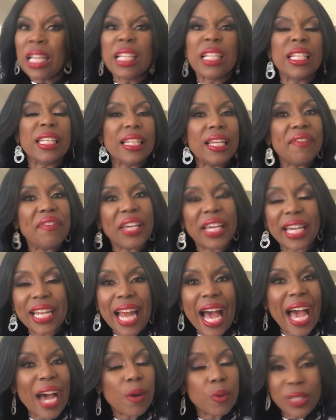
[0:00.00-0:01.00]
living it
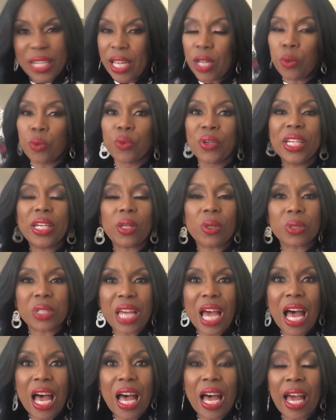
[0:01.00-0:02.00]
out in real
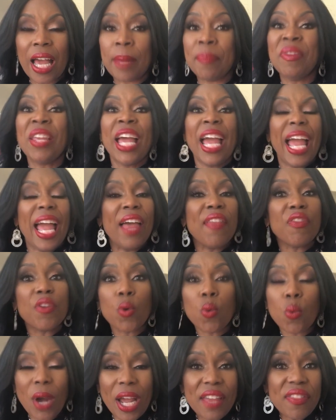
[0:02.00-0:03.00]
time, and the
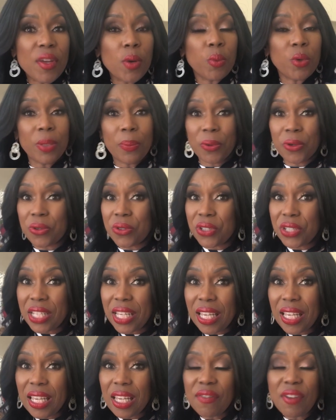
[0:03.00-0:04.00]
way that we
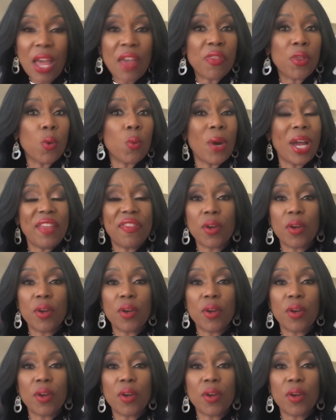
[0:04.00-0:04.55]
perceive and the way